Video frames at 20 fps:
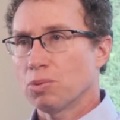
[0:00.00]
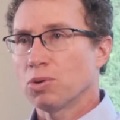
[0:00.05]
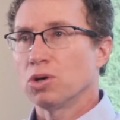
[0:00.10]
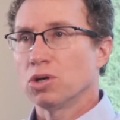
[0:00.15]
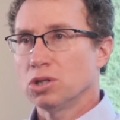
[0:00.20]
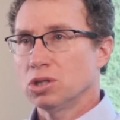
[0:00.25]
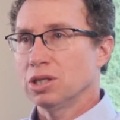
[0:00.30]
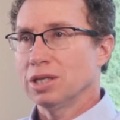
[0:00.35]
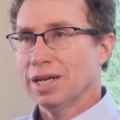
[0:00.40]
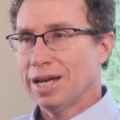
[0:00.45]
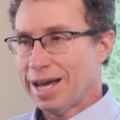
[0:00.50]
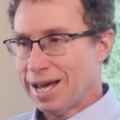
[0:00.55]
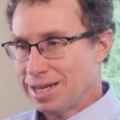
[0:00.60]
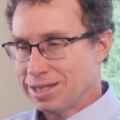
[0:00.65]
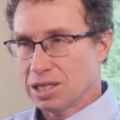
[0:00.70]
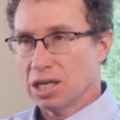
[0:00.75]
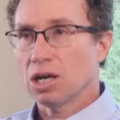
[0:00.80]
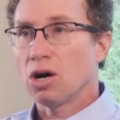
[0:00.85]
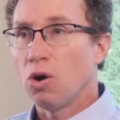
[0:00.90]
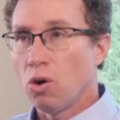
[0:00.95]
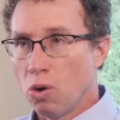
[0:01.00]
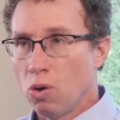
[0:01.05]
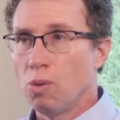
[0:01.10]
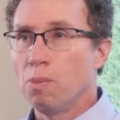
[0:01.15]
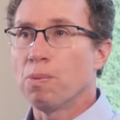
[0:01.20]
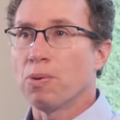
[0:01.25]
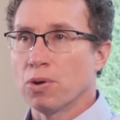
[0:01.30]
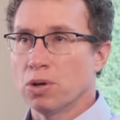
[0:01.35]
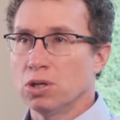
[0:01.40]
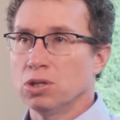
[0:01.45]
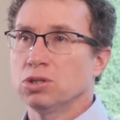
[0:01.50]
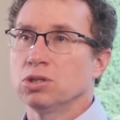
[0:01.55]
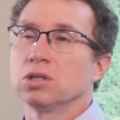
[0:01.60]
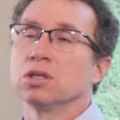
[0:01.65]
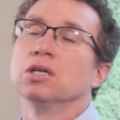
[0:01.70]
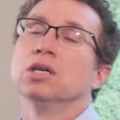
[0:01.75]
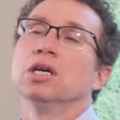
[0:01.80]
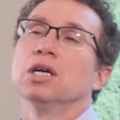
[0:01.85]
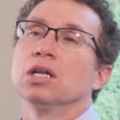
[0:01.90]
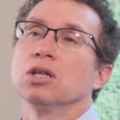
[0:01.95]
person as a whole person,